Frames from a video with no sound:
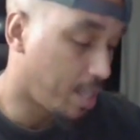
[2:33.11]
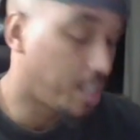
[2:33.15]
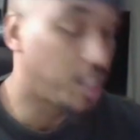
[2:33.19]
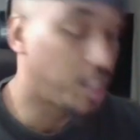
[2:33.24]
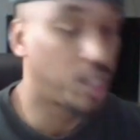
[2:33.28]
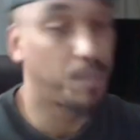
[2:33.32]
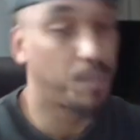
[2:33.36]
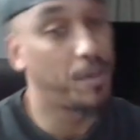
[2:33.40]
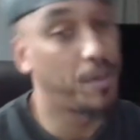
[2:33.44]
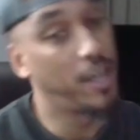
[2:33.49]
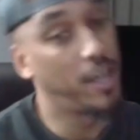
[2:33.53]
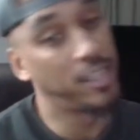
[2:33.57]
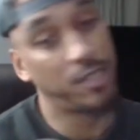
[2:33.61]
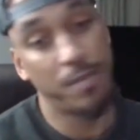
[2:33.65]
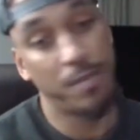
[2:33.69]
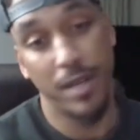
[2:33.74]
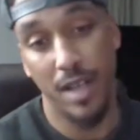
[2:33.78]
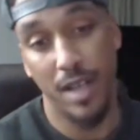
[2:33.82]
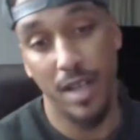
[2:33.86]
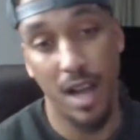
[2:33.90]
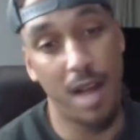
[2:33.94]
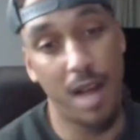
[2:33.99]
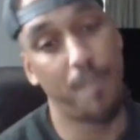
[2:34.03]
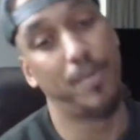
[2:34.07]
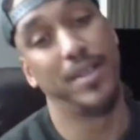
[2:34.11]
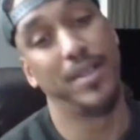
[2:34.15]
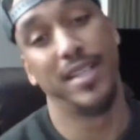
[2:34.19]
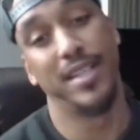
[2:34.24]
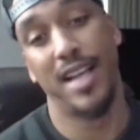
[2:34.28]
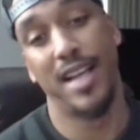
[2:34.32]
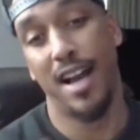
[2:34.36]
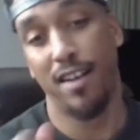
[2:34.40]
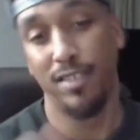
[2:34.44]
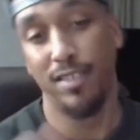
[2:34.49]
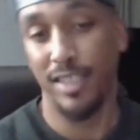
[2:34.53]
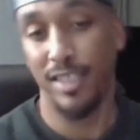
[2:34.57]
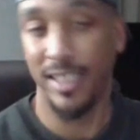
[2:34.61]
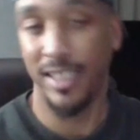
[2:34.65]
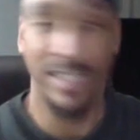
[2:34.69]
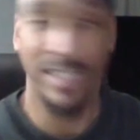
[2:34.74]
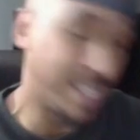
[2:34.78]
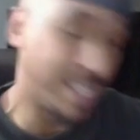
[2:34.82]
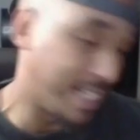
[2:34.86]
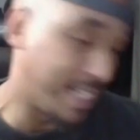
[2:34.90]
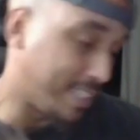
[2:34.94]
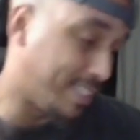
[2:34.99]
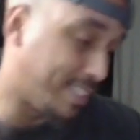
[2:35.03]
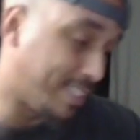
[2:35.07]
Spurs have been up and down since
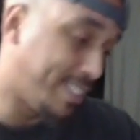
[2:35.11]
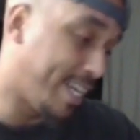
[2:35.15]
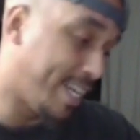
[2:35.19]
that